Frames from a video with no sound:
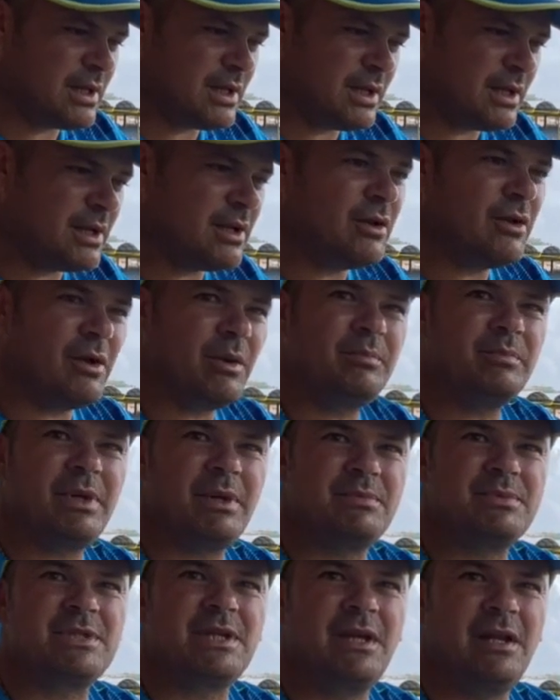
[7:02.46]
and then
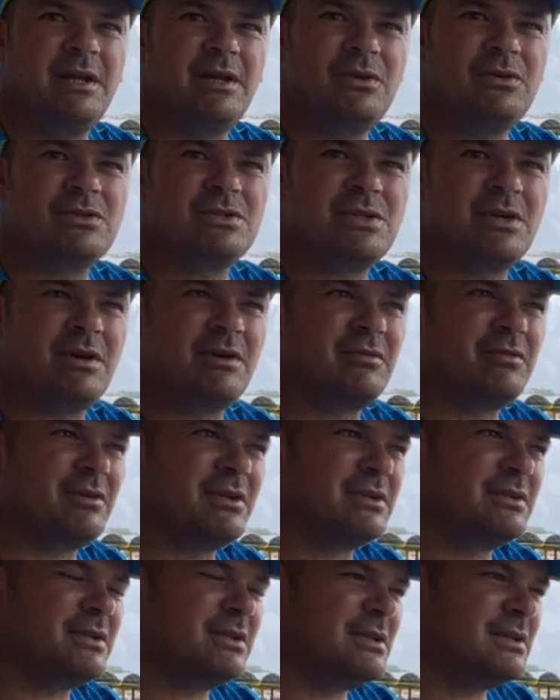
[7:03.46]
upskilling yourself.
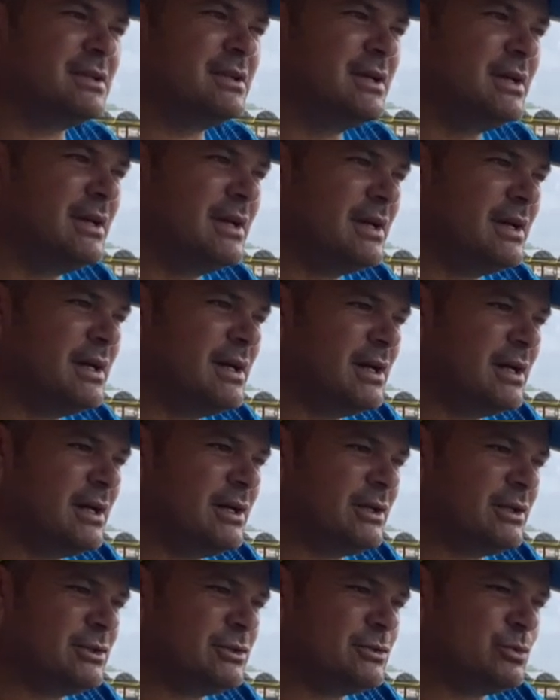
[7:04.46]
I think
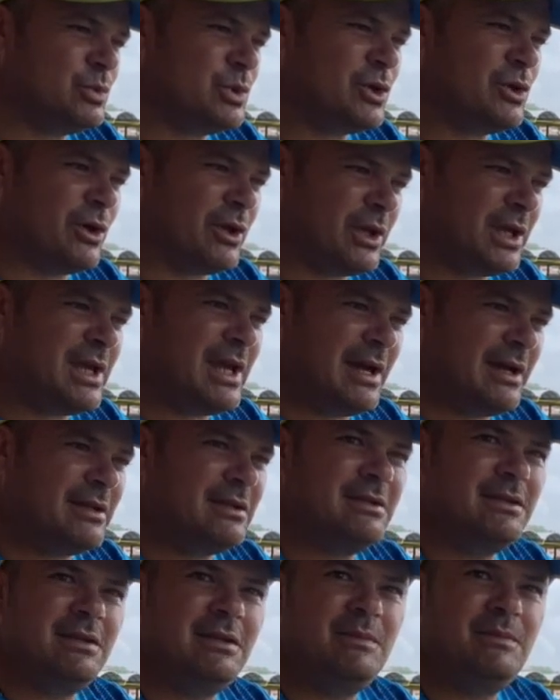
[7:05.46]
we got a young
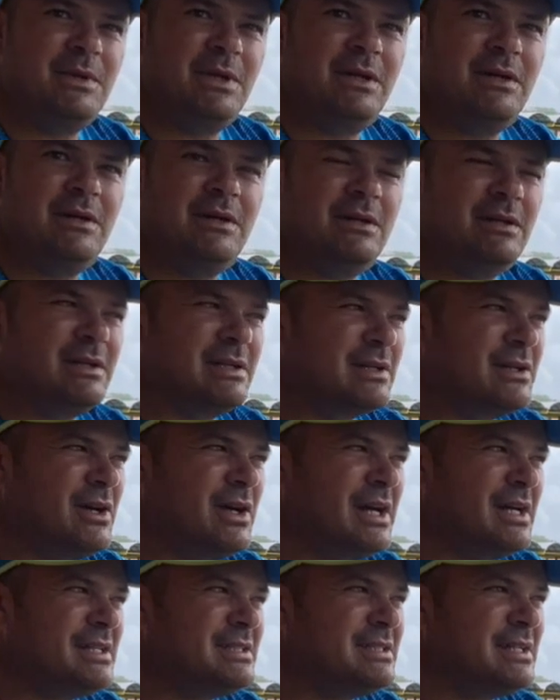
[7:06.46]
team here, the
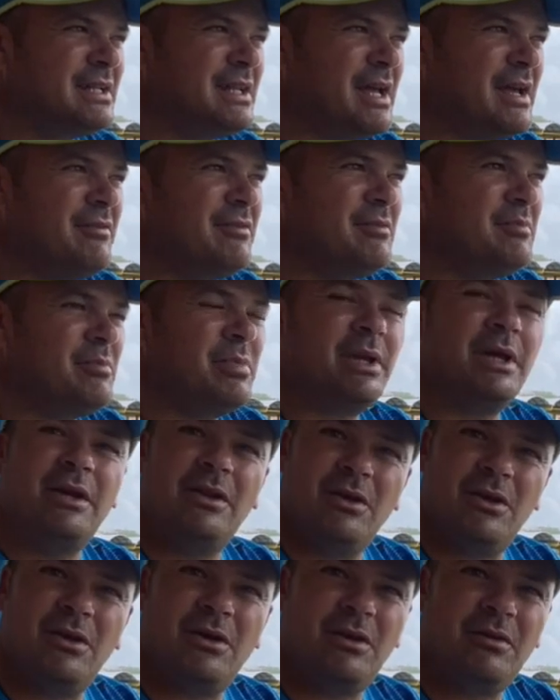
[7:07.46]
guys that haven't
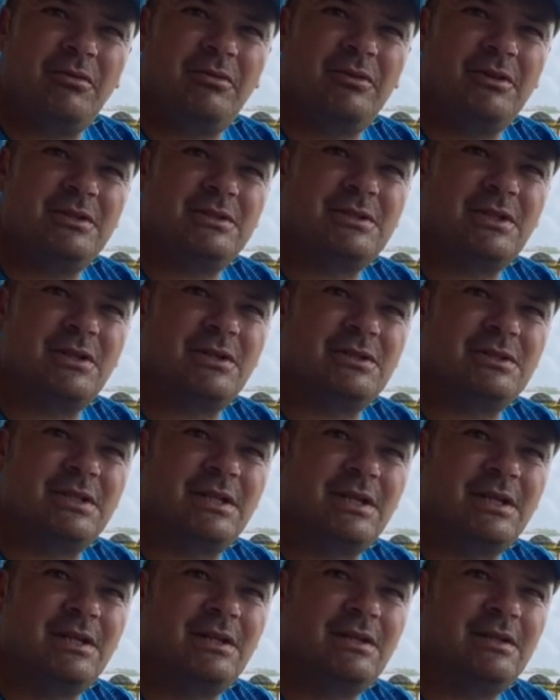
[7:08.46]
played a lot of first-class
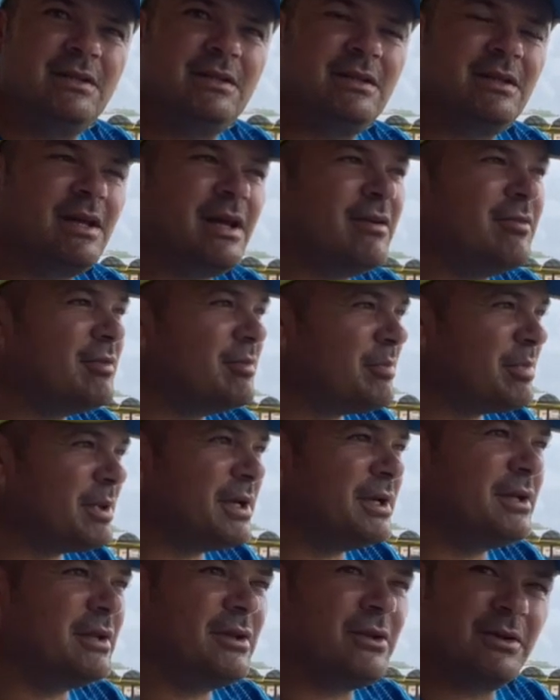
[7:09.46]
cricket, haven't
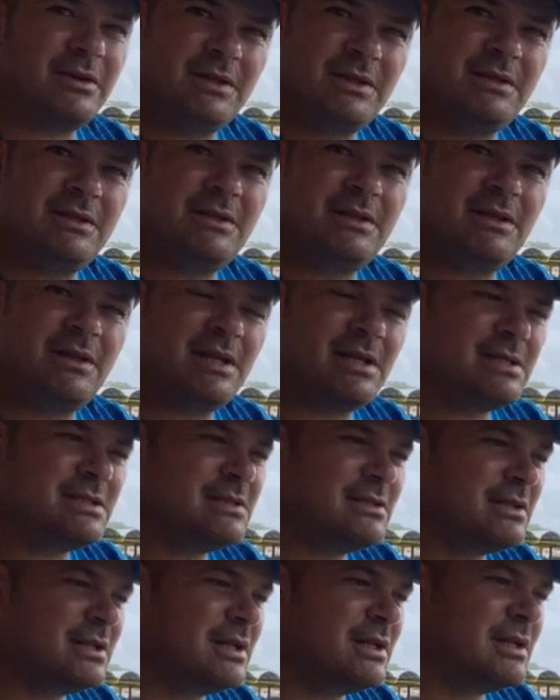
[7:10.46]
played a lot of
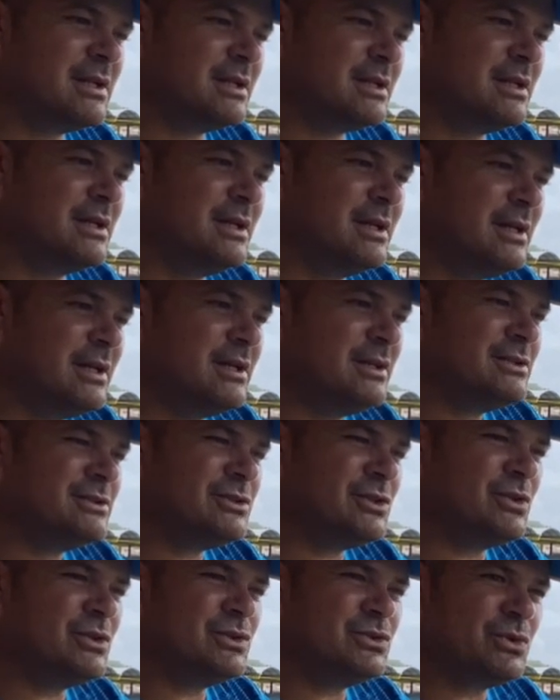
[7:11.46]
international cricket.
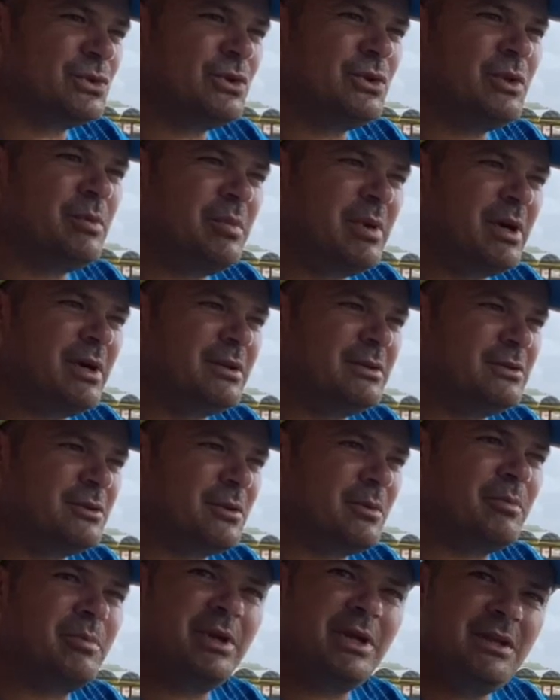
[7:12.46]
So it's all about
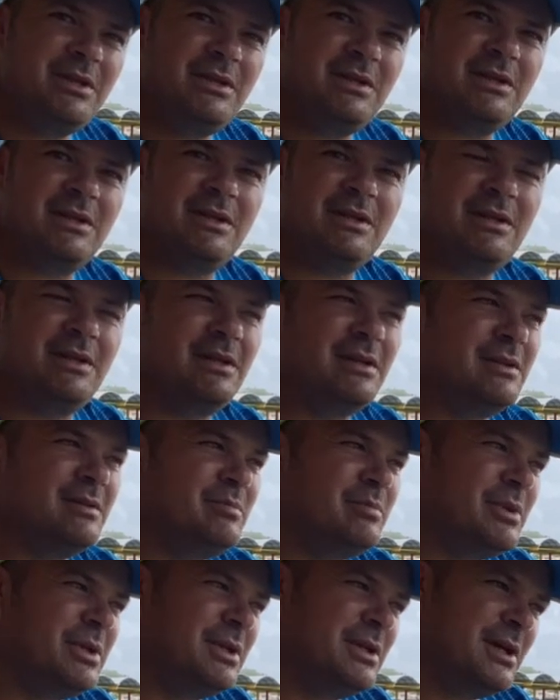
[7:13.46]
competing and then
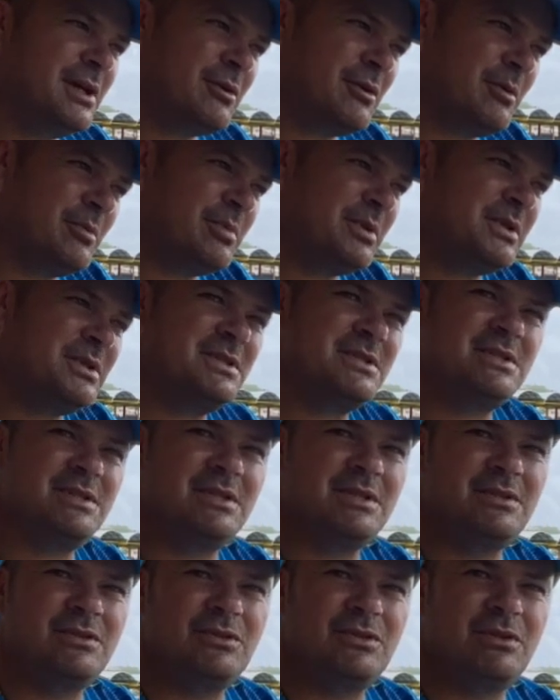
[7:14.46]
bring that
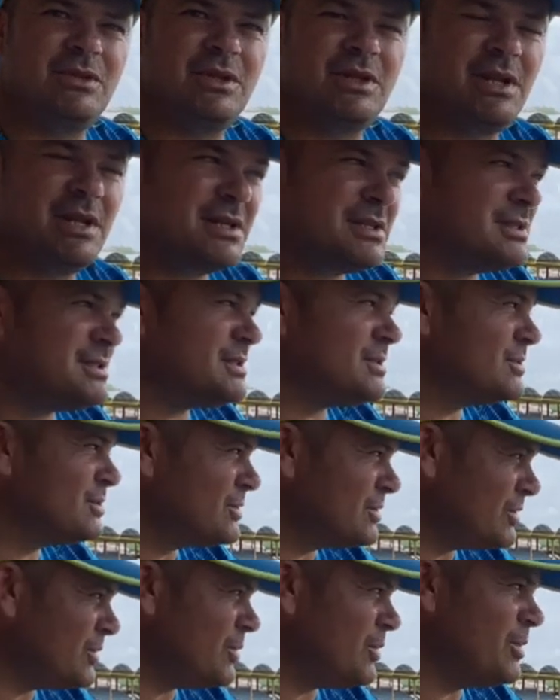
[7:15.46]
competition into the nets,
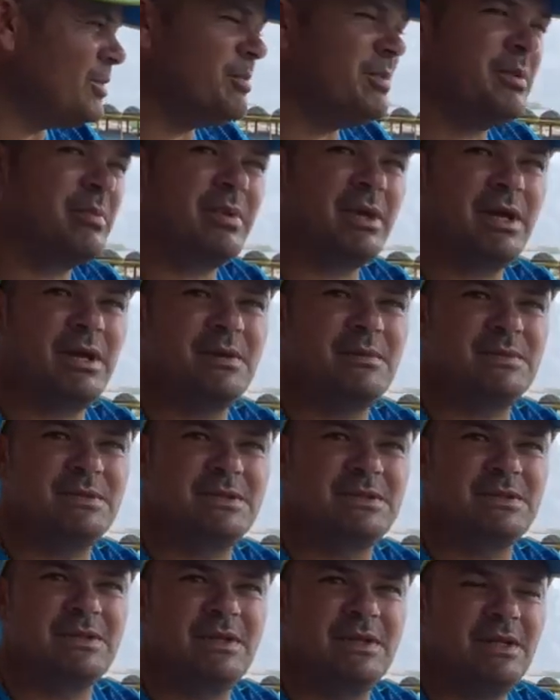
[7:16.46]
into the warm-up
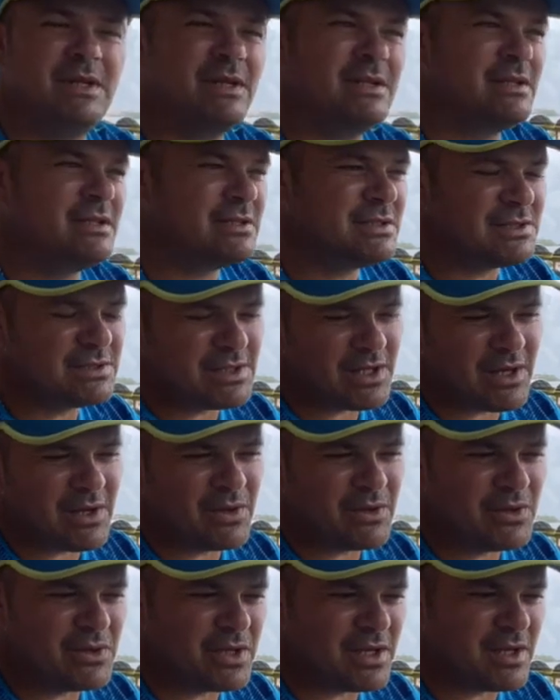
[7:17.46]
games. This is how
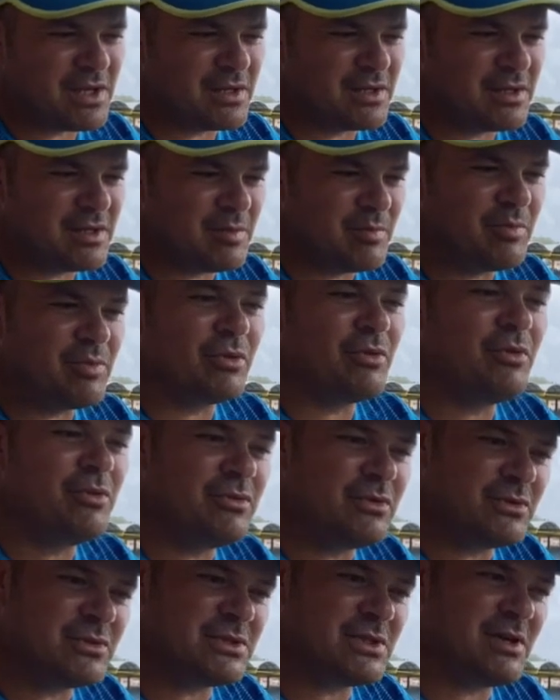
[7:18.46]
you can
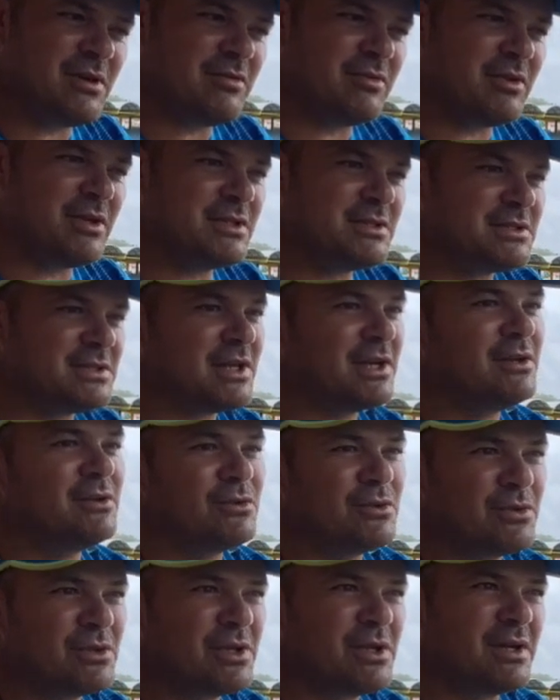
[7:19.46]
improve yourself and say
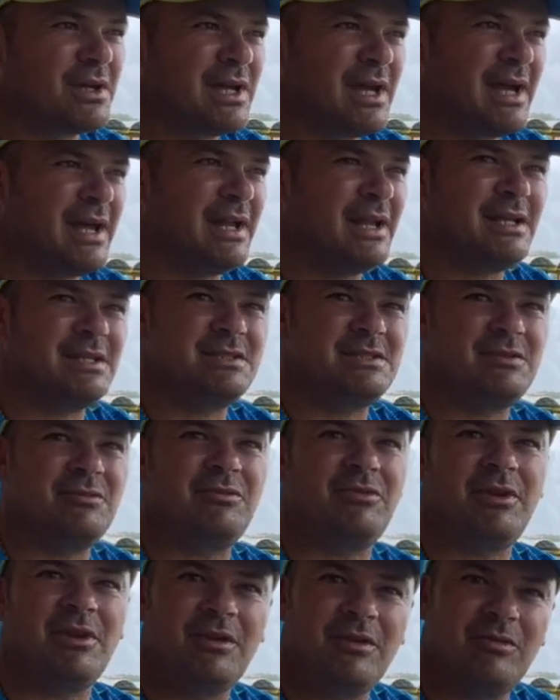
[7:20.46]
to the guy that's in
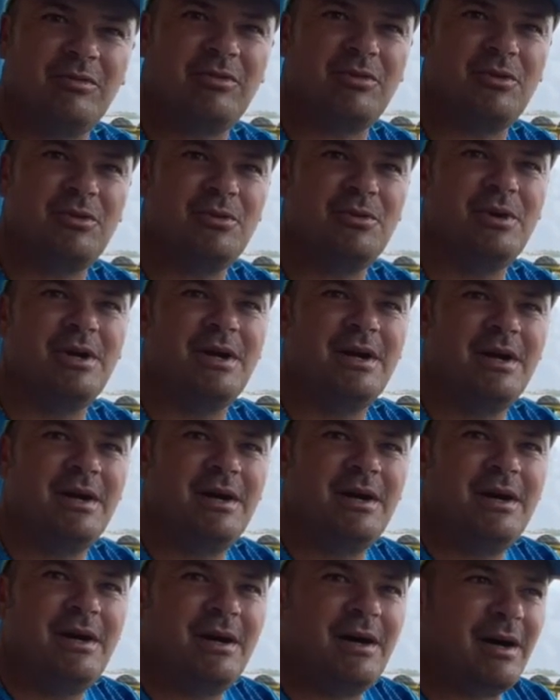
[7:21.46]
front of you,
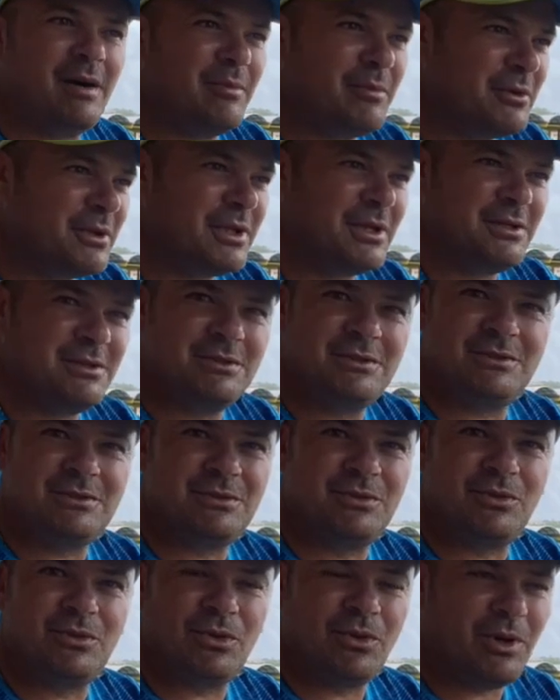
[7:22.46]
I'm not here just
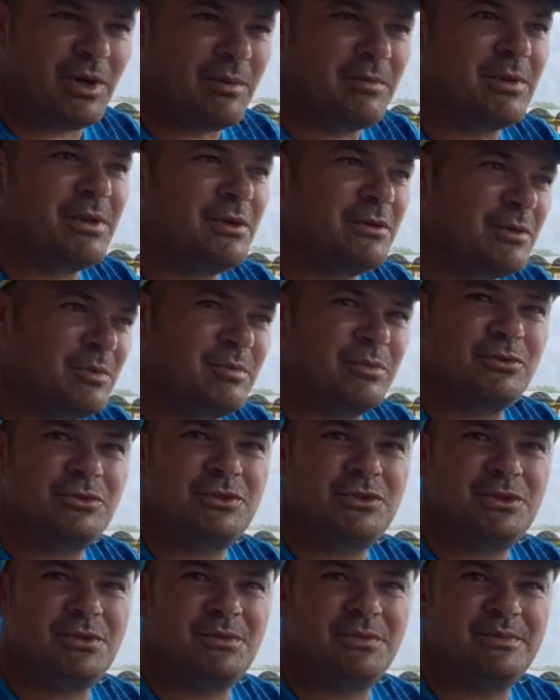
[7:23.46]
to tour, I'm here to
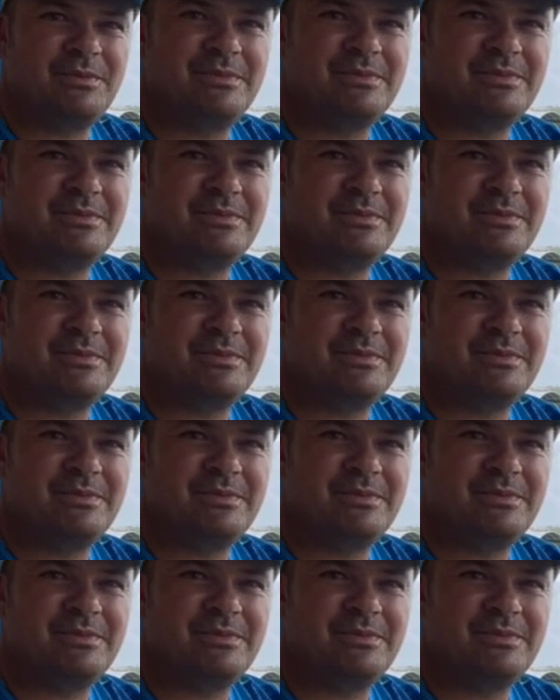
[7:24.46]
push you.